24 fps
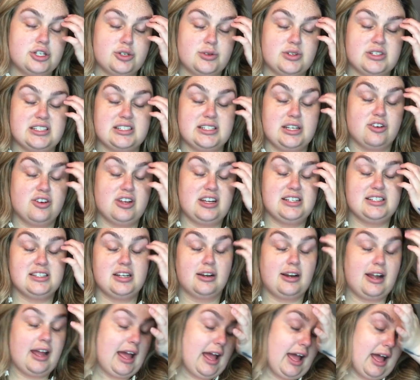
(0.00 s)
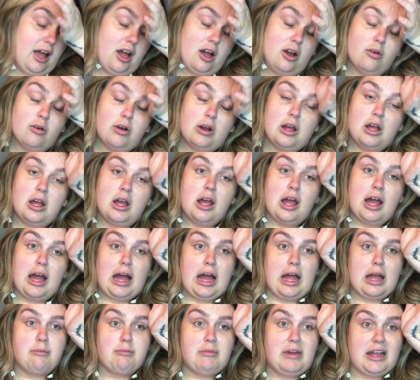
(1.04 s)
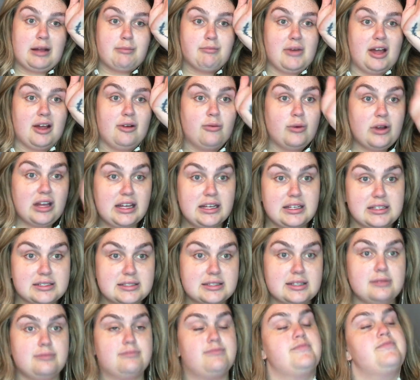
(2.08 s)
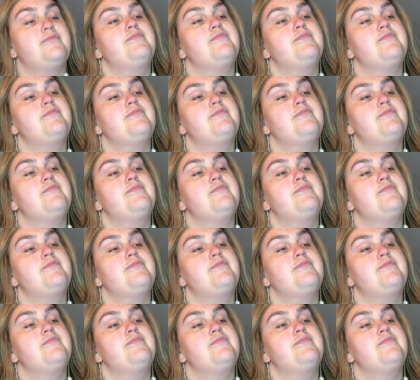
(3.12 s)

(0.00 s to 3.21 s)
to do a series on how I make my wigs.